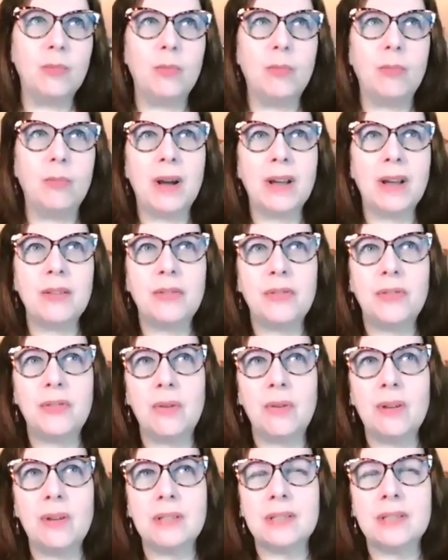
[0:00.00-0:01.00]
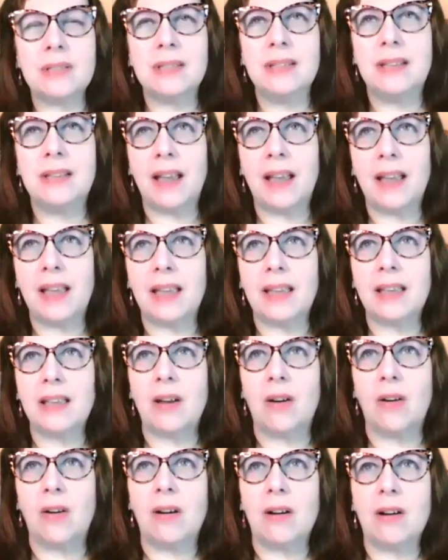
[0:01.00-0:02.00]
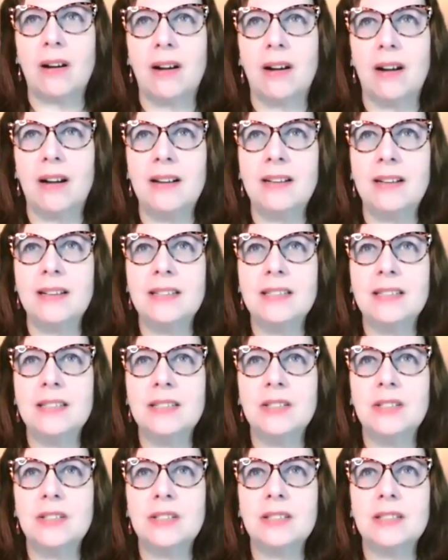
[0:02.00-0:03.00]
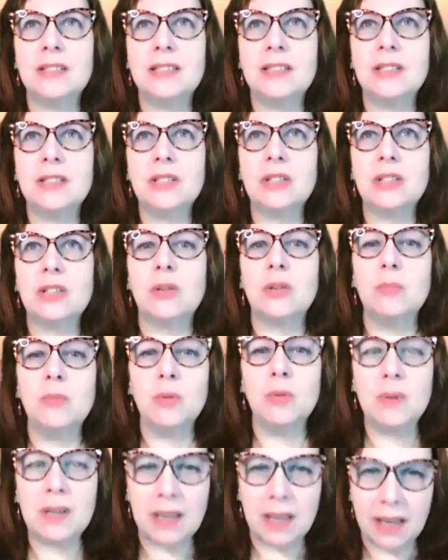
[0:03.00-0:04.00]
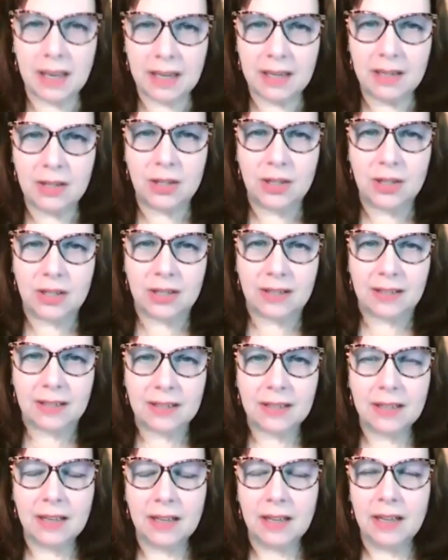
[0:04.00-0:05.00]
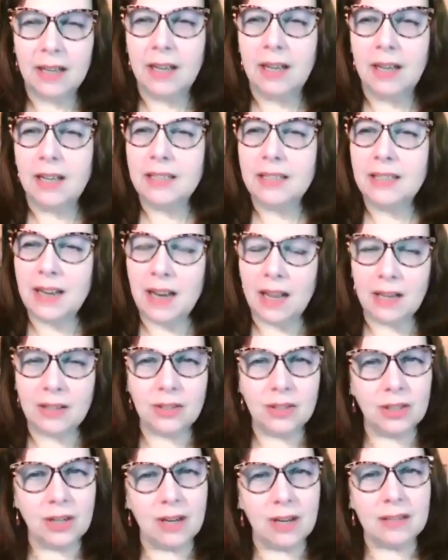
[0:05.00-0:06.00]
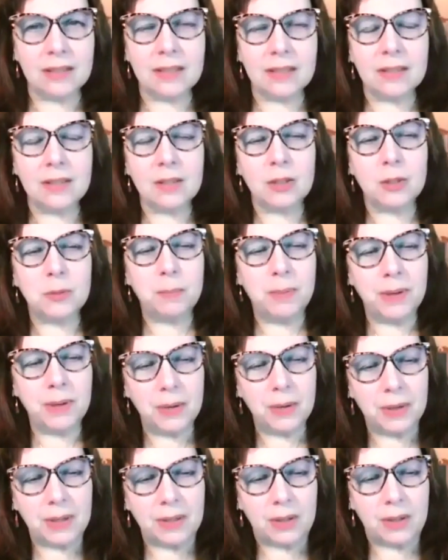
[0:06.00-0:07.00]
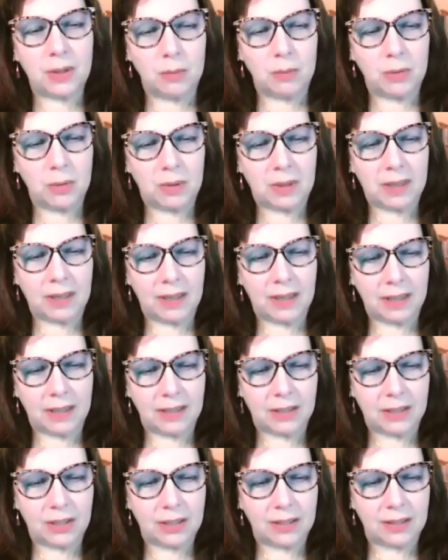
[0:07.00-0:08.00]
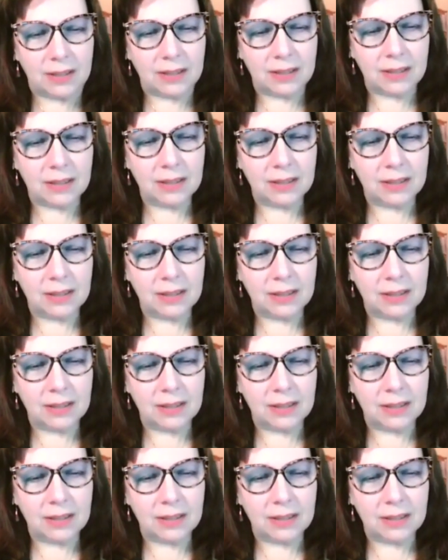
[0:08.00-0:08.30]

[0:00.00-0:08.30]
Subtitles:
my thoughts today are on communication, not just spirit communication,